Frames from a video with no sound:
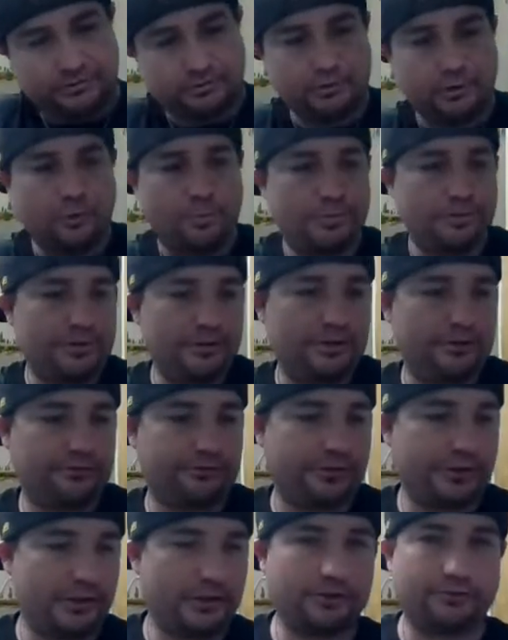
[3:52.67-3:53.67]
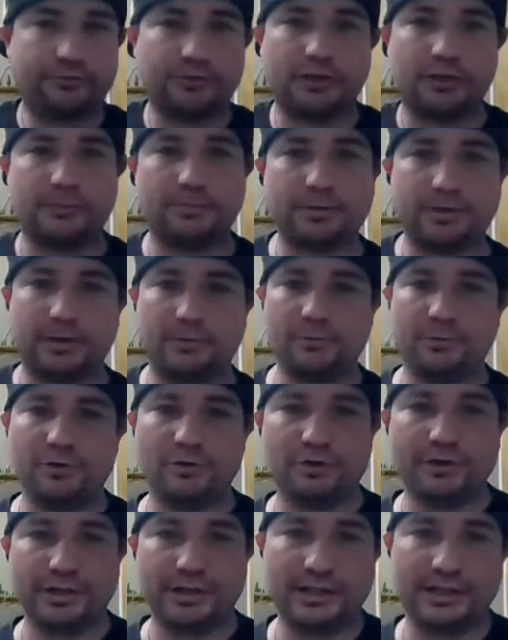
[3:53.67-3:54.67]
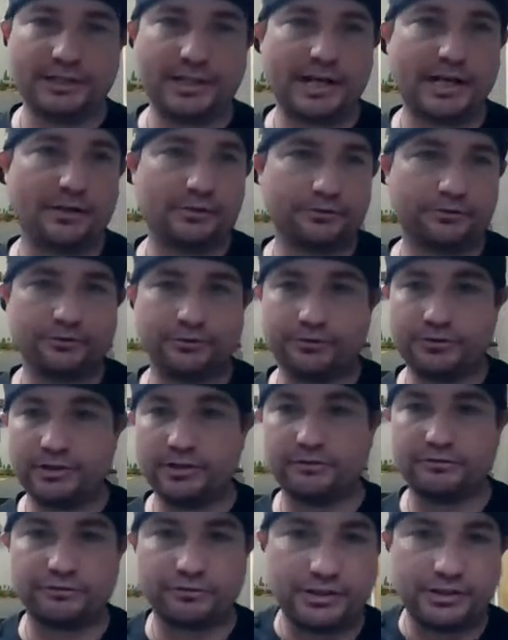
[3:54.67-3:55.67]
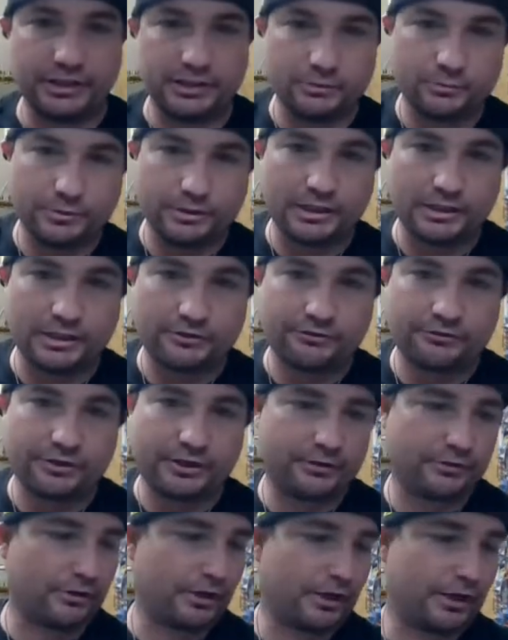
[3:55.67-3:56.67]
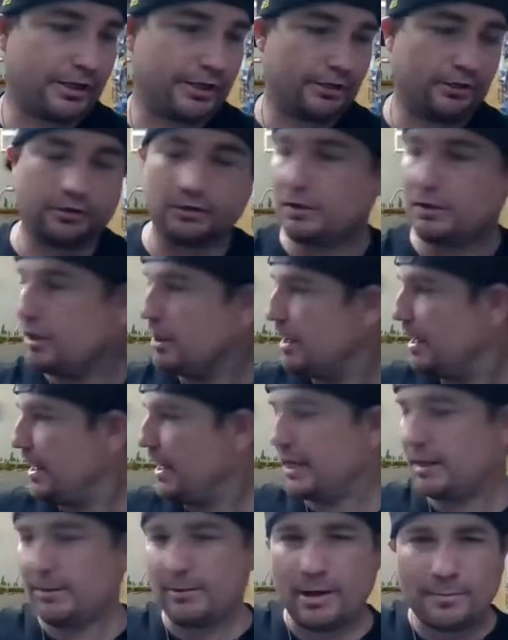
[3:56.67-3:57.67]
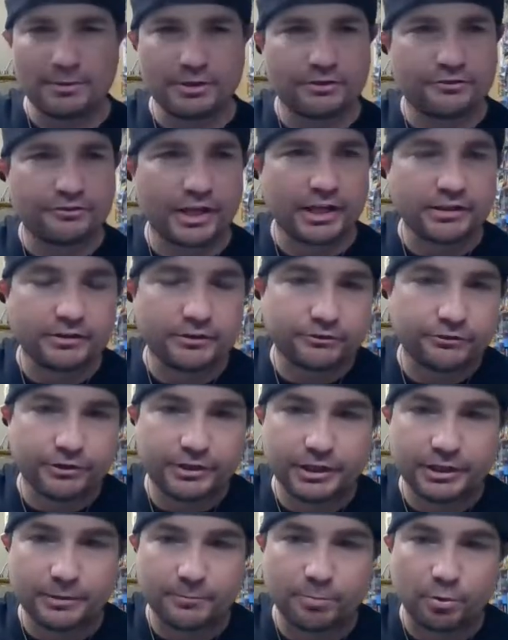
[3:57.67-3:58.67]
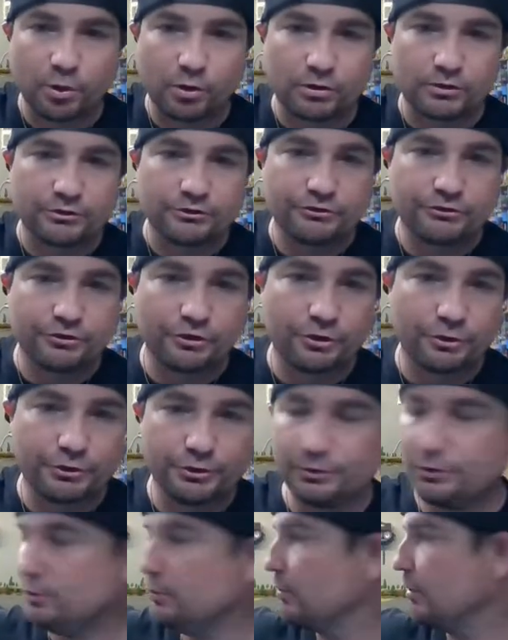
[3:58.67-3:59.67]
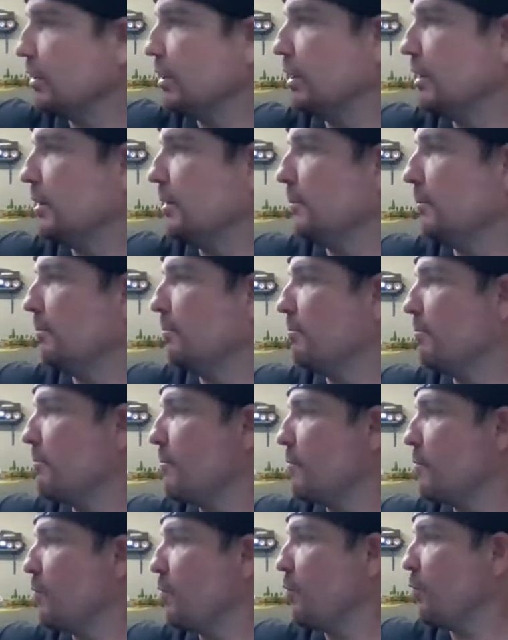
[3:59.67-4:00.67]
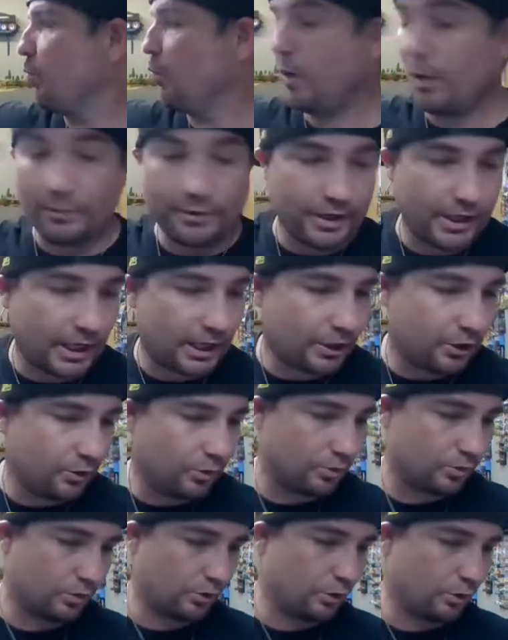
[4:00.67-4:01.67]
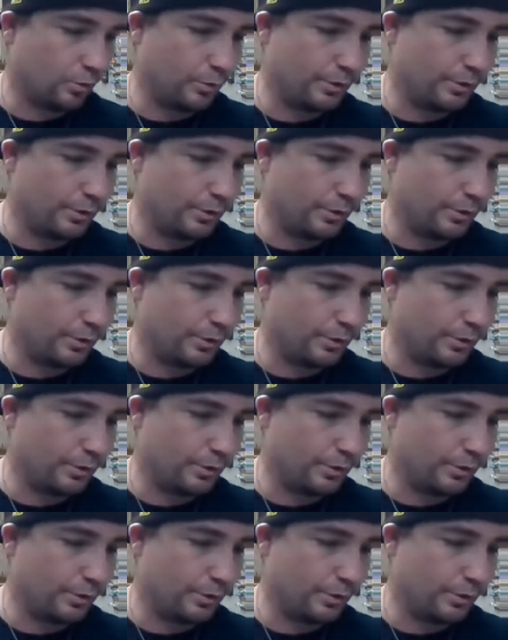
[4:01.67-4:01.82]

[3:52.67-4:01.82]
open these things up, and we're going to get down to this kit we got sitting right here. And I'm going to take this kit apart and show you what we got going on